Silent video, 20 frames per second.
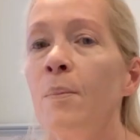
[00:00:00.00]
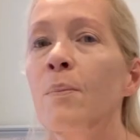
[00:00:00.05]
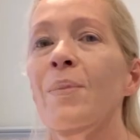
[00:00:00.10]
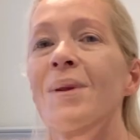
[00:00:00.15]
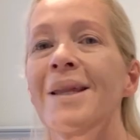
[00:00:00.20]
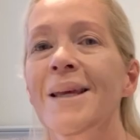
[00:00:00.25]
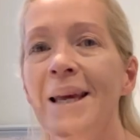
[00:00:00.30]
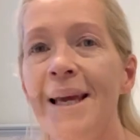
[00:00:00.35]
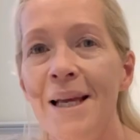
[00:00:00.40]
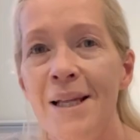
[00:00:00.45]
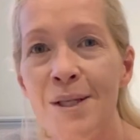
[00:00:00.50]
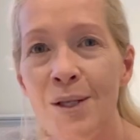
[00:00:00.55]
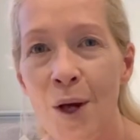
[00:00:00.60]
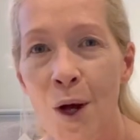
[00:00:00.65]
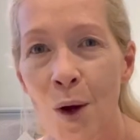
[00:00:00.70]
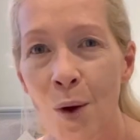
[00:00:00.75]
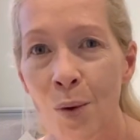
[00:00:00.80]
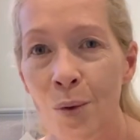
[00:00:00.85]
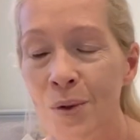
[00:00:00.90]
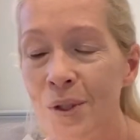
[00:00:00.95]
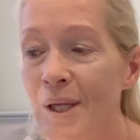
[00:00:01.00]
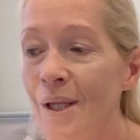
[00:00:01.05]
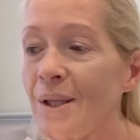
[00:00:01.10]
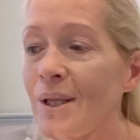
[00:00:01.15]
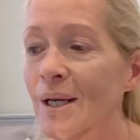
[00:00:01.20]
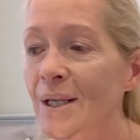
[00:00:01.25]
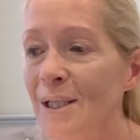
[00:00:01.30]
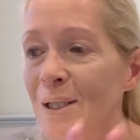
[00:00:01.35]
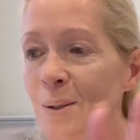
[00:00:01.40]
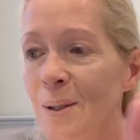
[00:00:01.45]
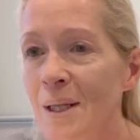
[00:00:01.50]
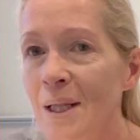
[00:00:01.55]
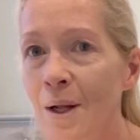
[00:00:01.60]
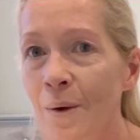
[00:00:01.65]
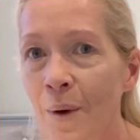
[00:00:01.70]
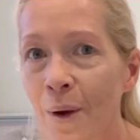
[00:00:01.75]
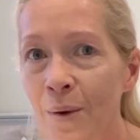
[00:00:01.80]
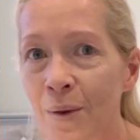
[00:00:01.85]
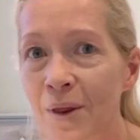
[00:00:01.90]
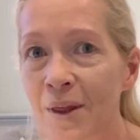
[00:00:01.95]
But the kids are older, they're doing
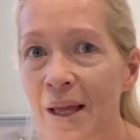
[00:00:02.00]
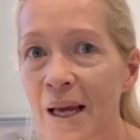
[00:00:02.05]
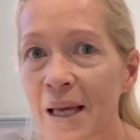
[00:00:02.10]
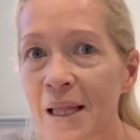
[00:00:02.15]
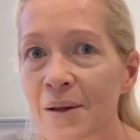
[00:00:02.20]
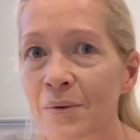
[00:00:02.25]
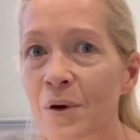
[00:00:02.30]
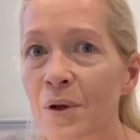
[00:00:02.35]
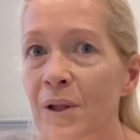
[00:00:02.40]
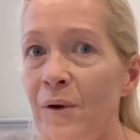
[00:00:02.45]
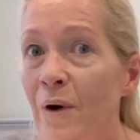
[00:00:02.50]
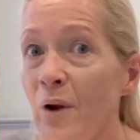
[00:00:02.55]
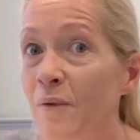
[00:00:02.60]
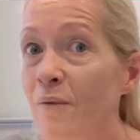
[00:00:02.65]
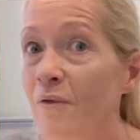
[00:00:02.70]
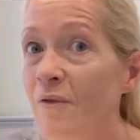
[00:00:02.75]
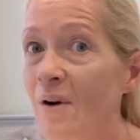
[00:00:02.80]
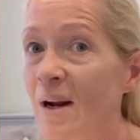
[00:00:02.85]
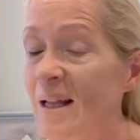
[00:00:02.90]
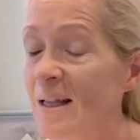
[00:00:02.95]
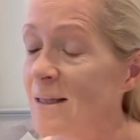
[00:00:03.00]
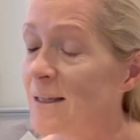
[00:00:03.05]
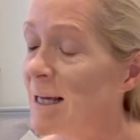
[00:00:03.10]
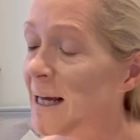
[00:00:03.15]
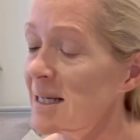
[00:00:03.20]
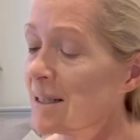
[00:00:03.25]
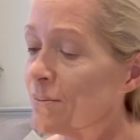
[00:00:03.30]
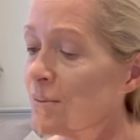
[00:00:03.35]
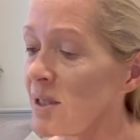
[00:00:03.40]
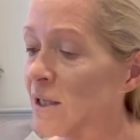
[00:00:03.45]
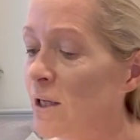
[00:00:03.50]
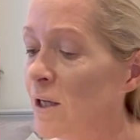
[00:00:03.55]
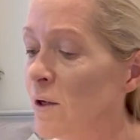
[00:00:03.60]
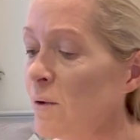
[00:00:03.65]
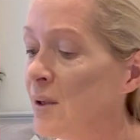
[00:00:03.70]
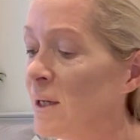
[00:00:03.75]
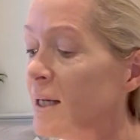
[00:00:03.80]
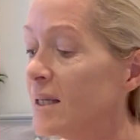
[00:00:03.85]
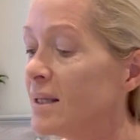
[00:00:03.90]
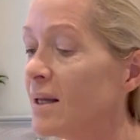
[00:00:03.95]
their own thing, they've got their own friends. Adam's at
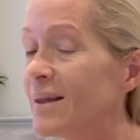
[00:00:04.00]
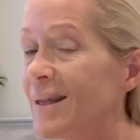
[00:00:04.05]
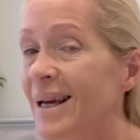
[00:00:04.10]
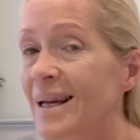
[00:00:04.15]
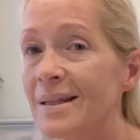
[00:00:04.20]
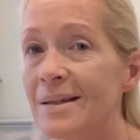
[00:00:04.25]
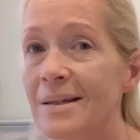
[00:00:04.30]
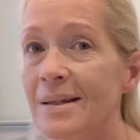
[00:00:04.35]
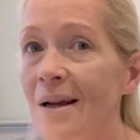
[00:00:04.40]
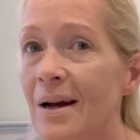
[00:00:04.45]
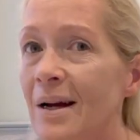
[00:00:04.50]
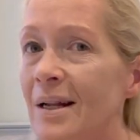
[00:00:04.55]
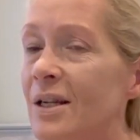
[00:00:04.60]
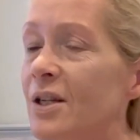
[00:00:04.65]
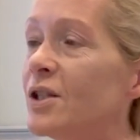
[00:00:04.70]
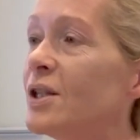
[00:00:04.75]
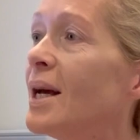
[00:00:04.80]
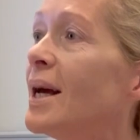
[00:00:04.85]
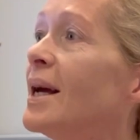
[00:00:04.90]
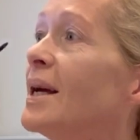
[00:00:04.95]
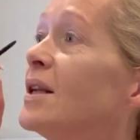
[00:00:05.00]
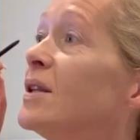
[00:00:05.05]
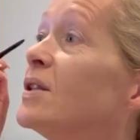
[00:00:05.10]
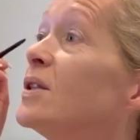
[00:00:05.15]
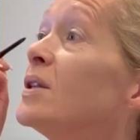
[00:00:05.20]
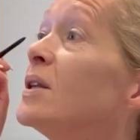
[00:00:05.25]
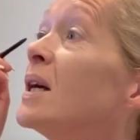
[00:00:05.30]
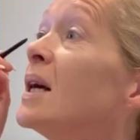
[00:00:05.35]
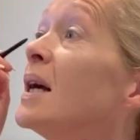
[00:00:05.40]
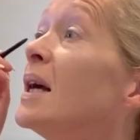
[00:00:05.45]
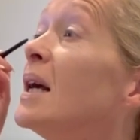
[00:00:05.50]
uni, so that's kind of changed.